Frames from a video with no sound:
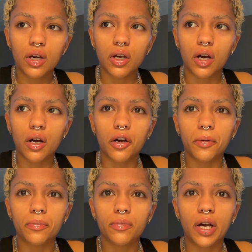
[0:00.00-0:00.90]

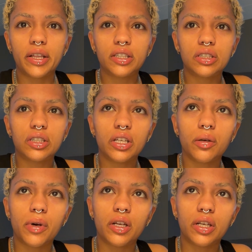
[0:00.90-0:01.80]
I like to think
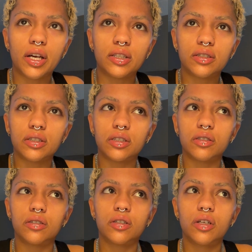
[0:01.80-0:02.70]
about it as
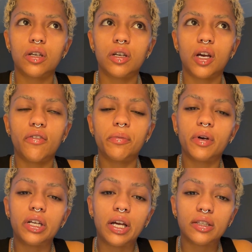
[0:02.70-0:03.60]
in
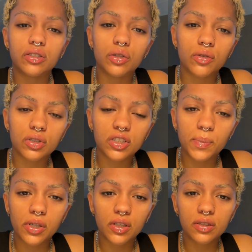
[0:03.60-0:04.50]
everybody has their own
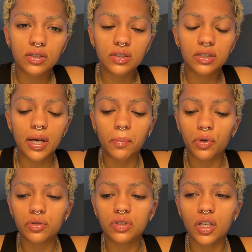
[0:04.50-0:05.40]
experiences that
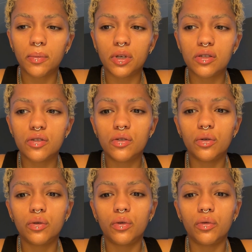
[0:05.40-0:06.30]
mold them
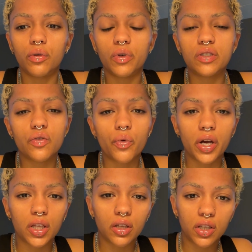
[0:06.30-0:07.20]
into the reason why
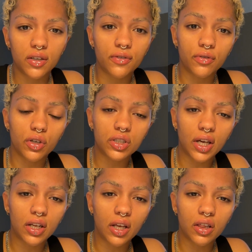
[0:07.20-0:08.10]
they live their
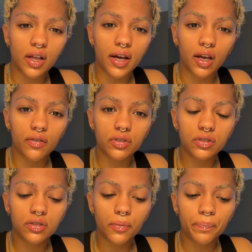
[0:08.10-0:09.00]
day-to-day lives.